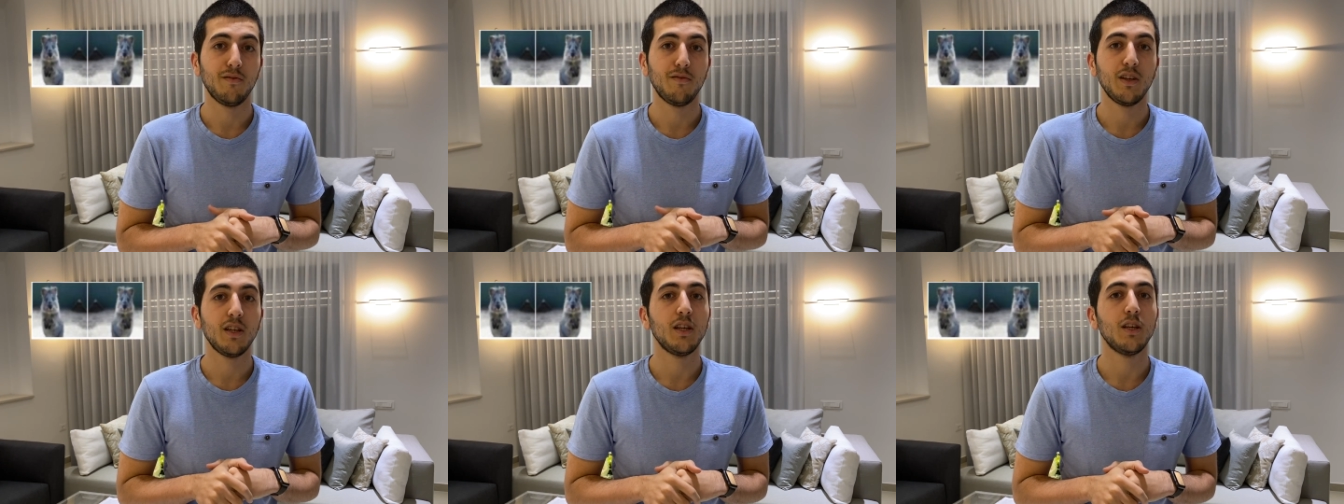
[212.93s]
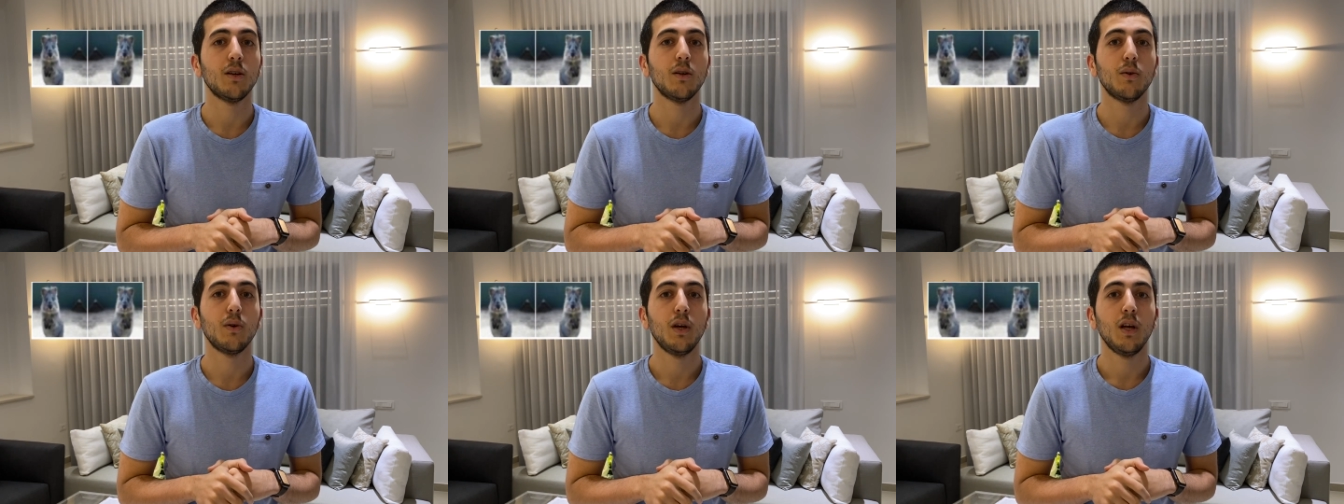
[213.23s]

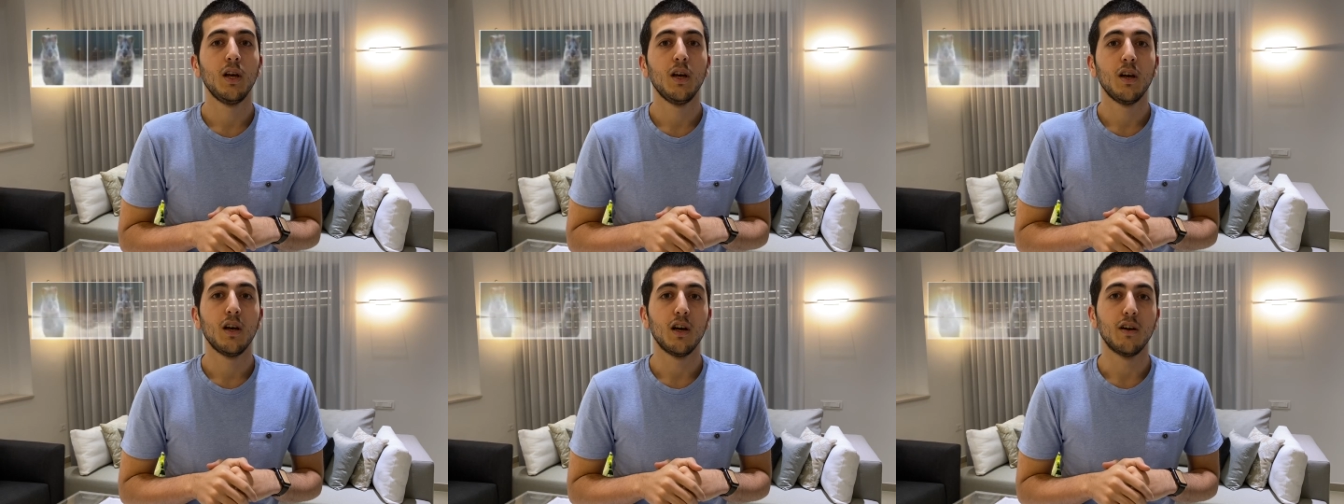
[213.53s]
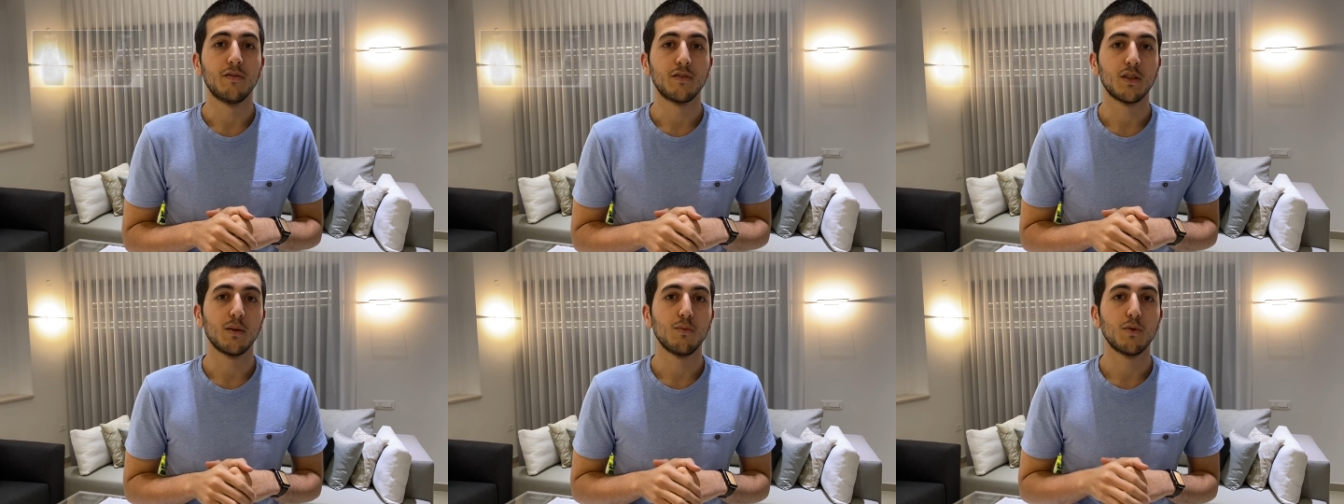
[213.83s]
video
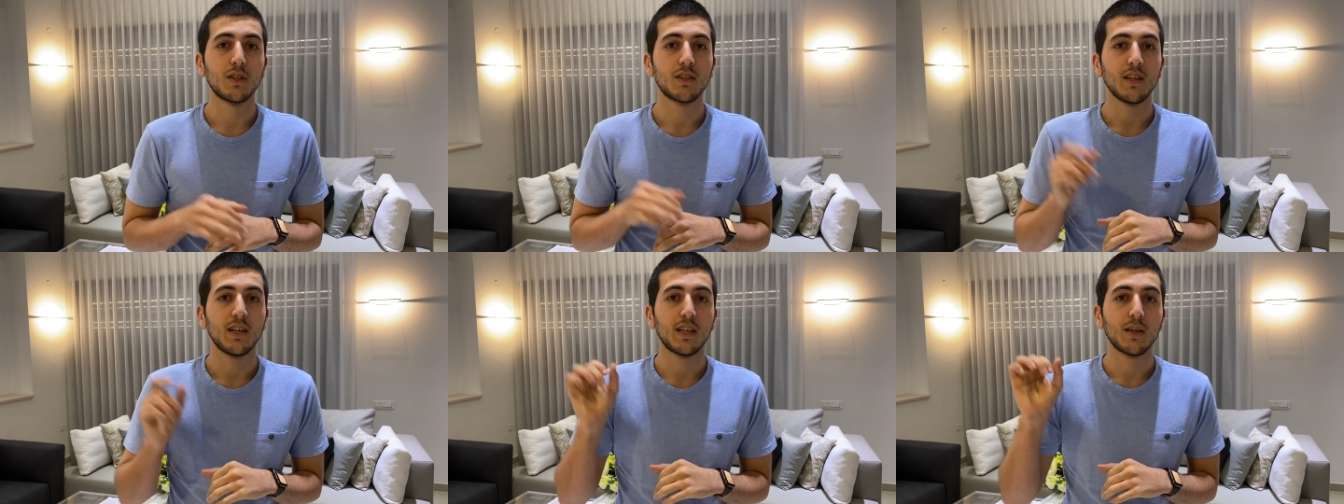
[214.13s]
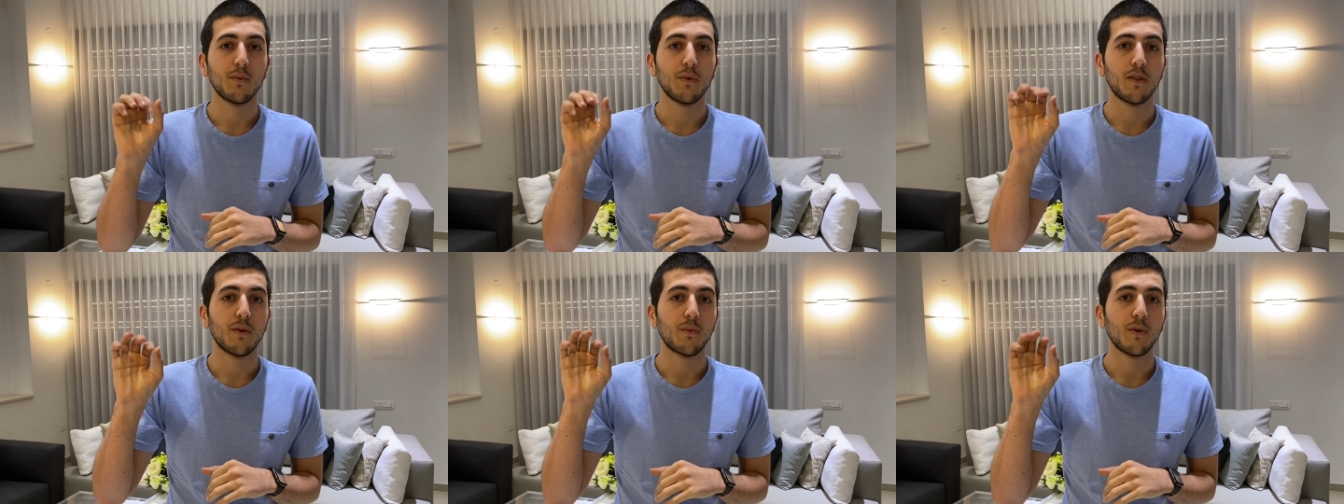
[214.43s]
of someone signing
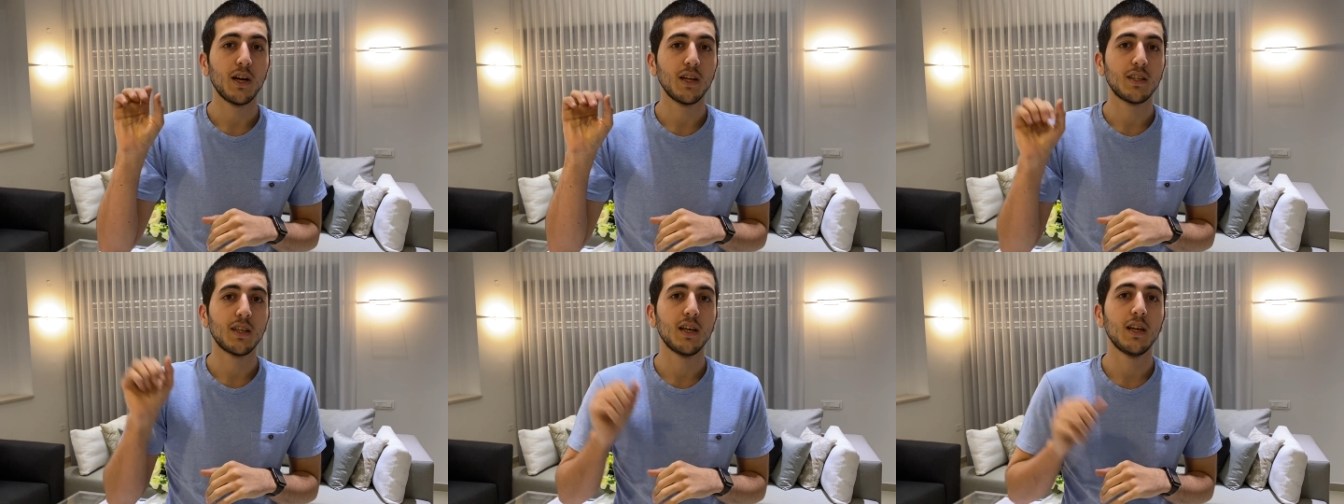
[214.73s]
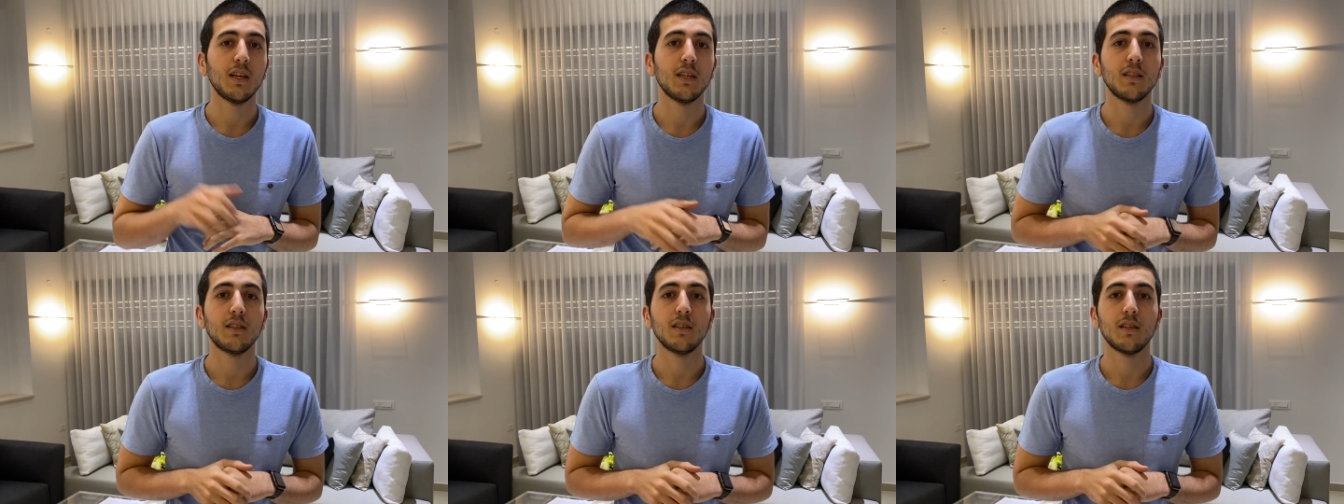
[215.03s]
with the right
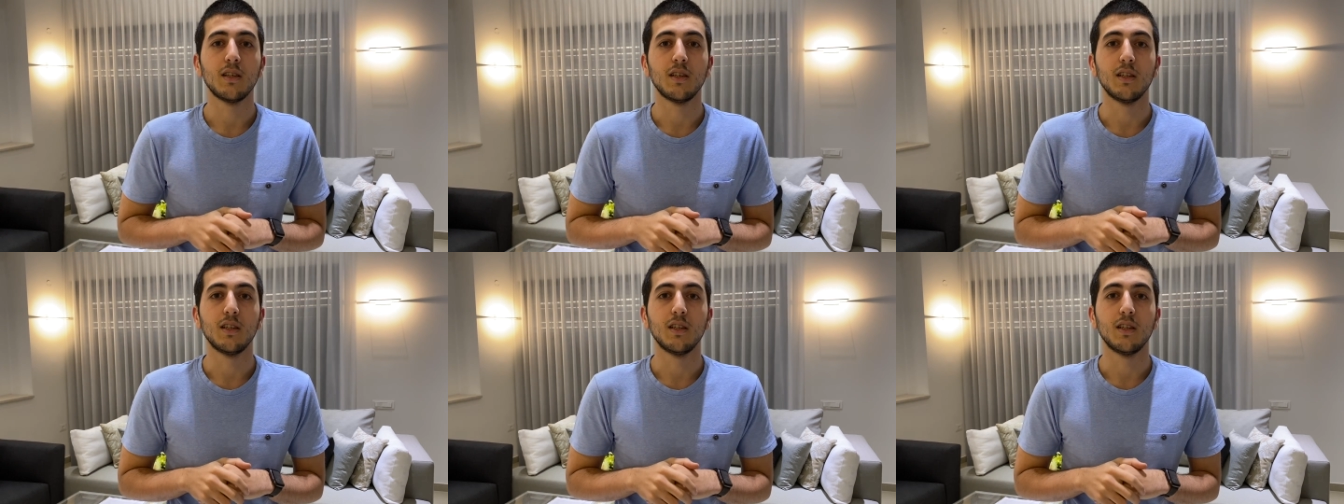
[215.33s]
hand